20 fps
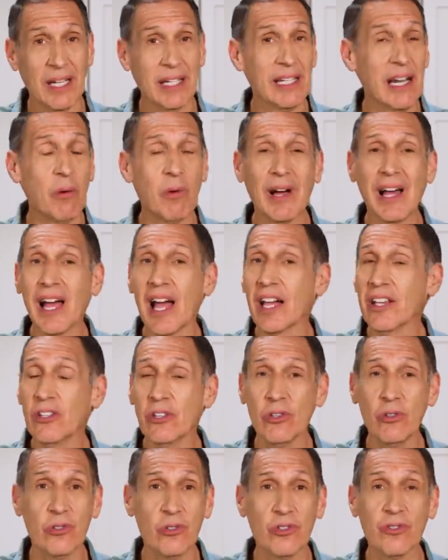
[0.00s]
Now, while I
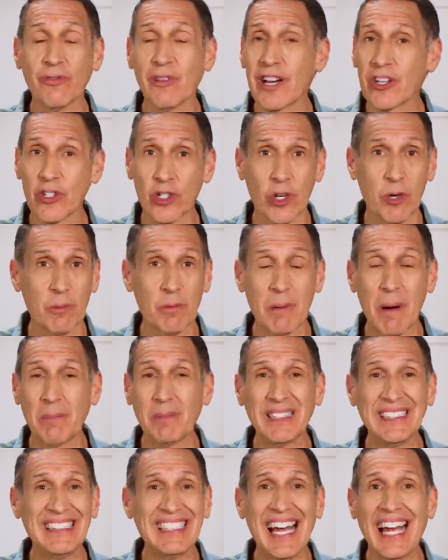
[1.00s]
use fresh herbs
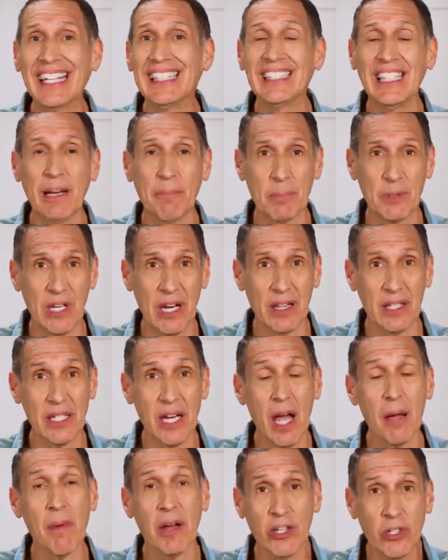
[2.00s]
probably 98% of the
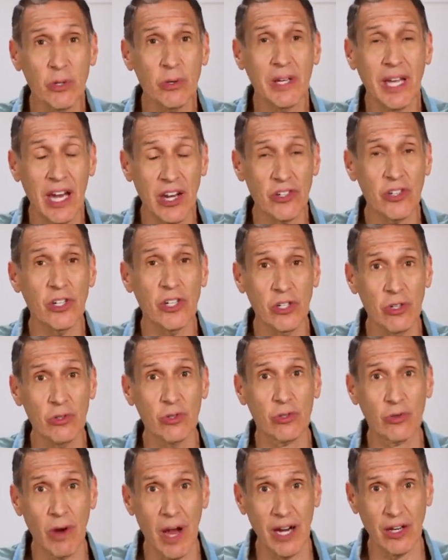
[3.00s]
time, I do occasionally
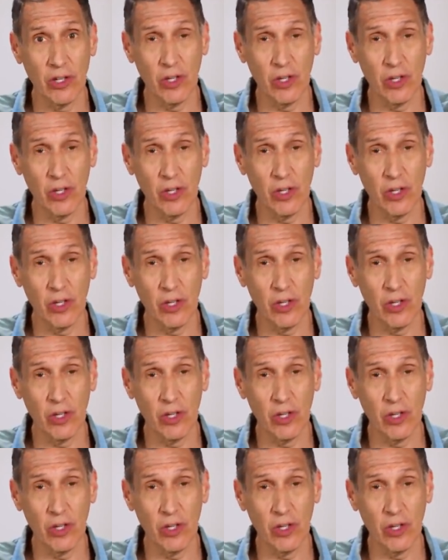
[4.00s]
use dried